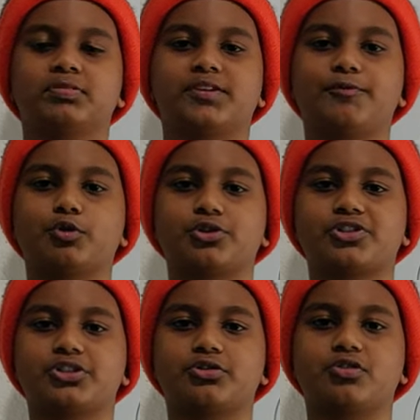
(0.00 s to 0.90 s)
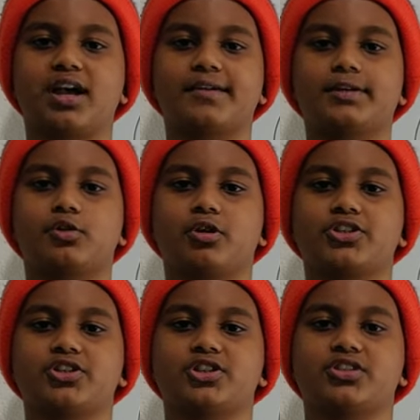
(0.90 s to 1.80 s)
If you're still having
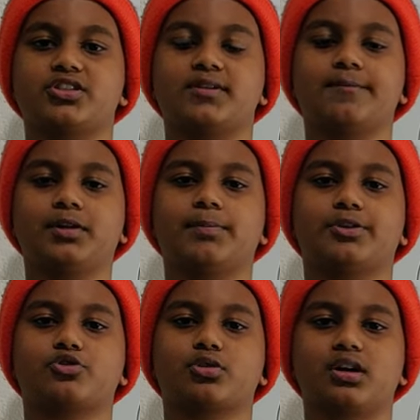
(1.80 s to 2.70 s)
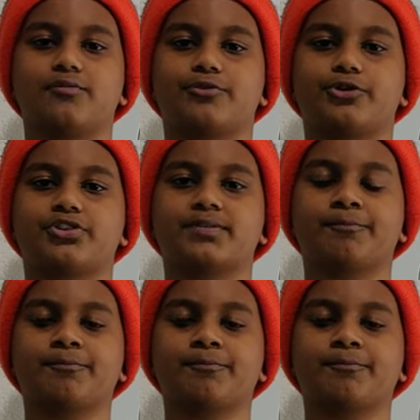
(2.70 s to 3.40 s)
questions about circumference,